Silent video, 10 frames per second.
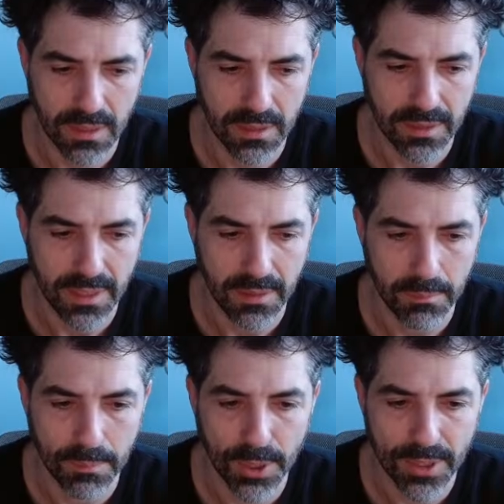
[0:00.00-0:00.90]
the
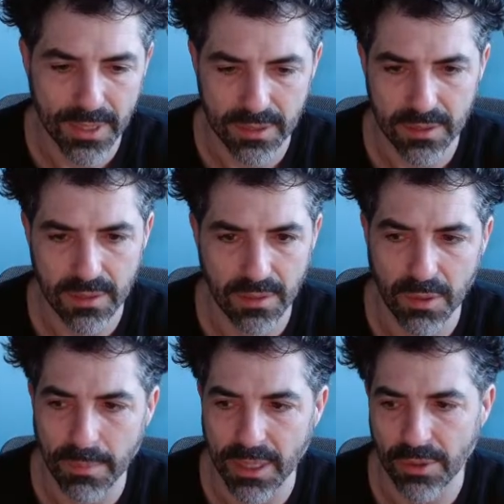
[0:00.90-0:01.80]
pertness of the
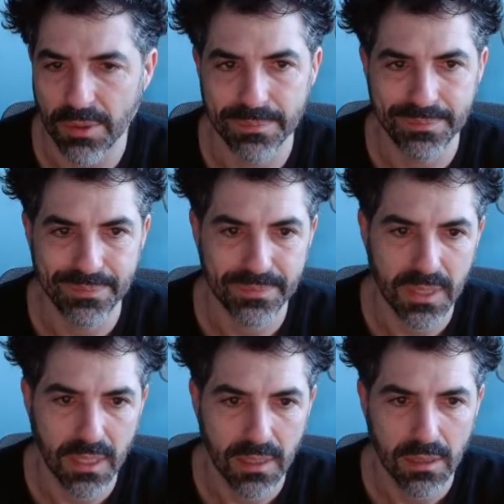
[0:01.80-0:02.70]
mouth.
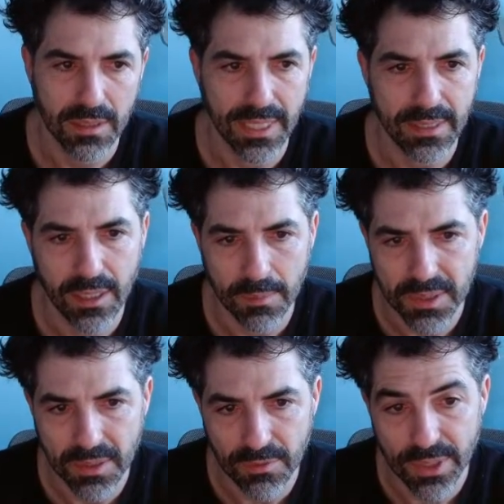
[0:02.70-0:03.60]
Okay, the
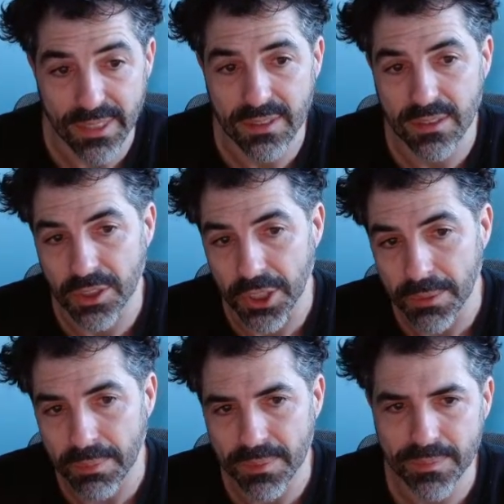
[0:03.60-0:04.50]
opposite of riz is derp.
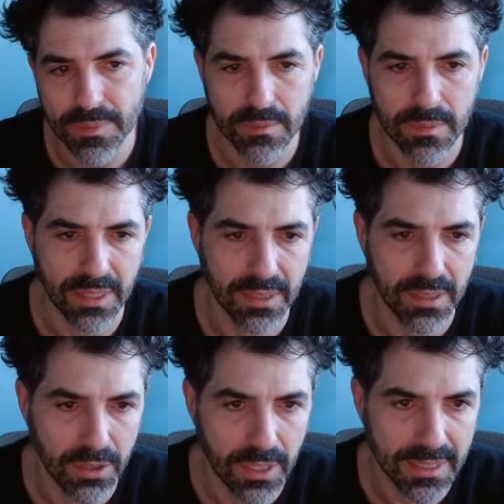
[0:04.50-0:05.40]
I think
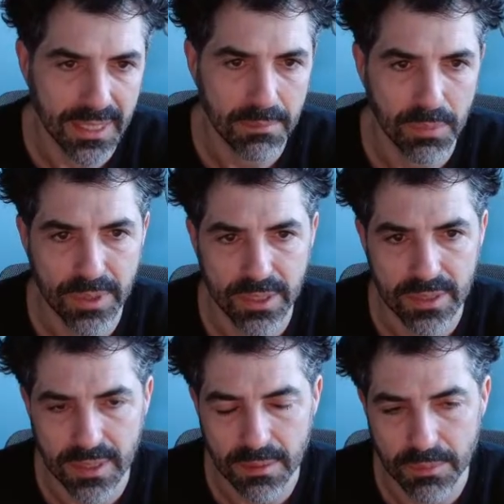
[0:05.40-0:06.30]
you got that, but we just
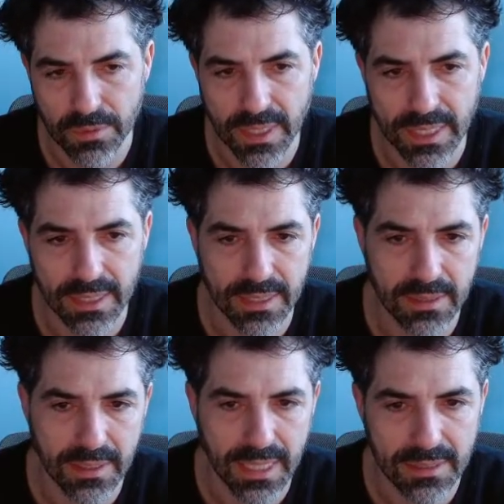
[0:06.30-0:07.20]
need to move that
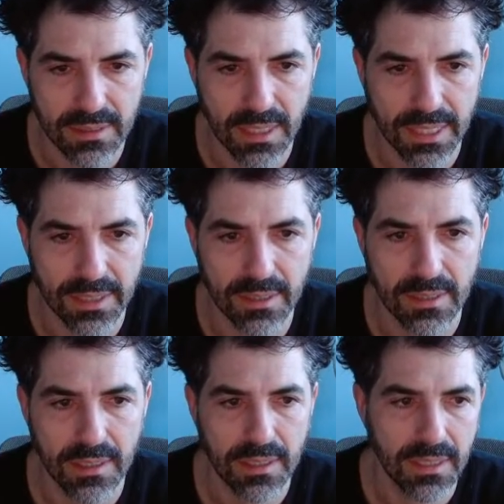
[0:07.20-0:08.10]
into that slider.
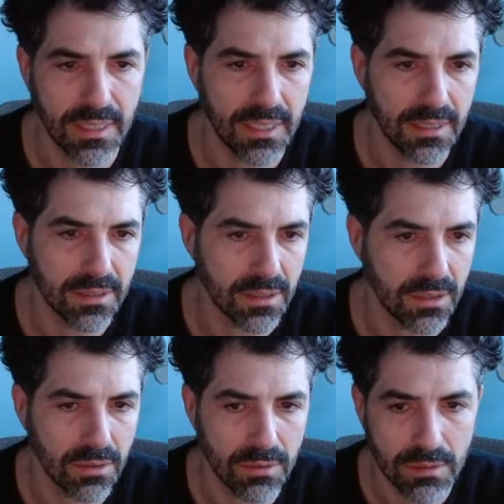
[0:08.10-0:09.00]

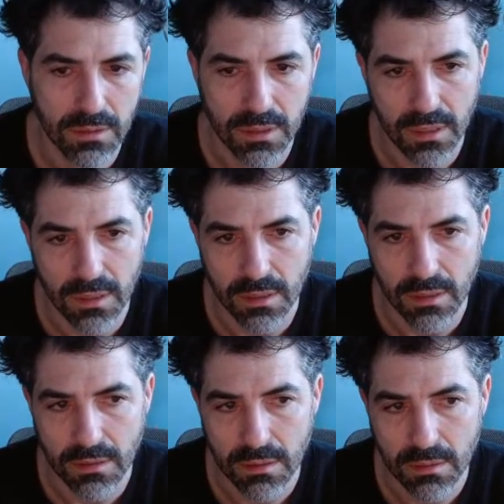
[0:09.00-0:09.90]
So
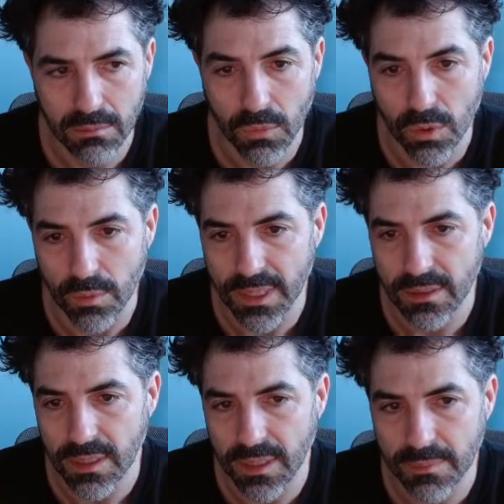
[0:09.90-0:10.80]
the more
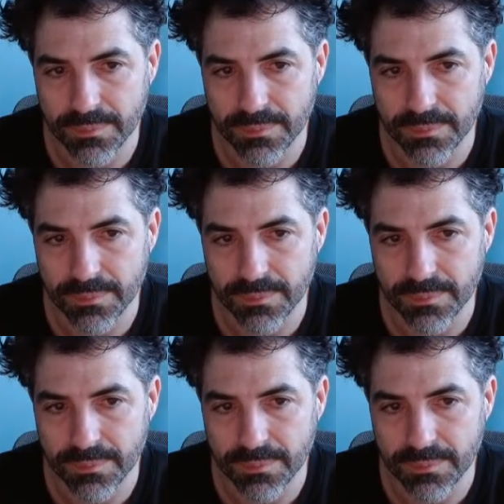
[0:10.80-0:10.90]
rizzed up,